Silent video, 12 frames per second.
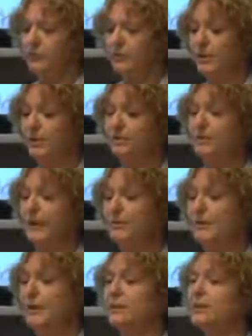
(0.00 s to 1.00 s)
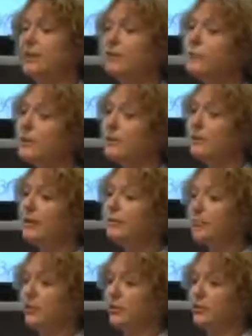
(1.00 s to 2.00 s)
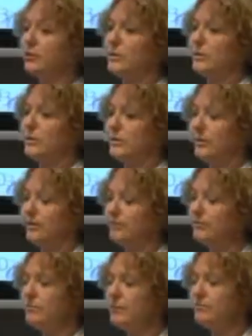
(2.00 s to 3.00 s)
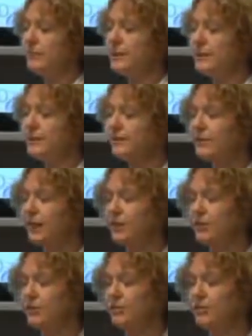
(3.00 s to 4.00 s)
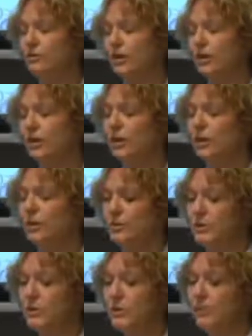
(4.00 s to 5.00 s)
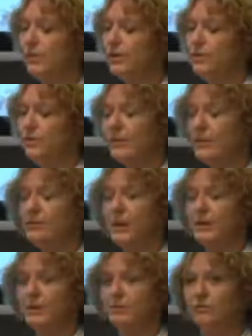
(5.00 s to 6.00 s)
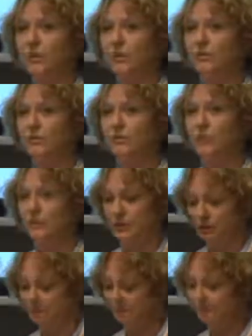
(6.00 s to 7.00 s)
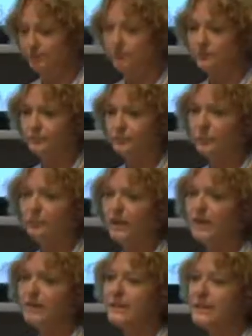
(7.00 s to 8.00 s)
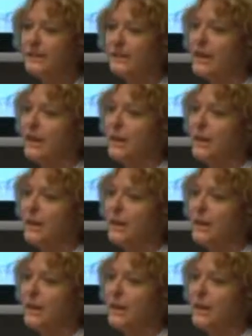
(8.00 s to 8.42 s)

from both the mouse and the human model was the presence of glycosuria, which is quite a marked feature of HNF1 alpha MODY. And this is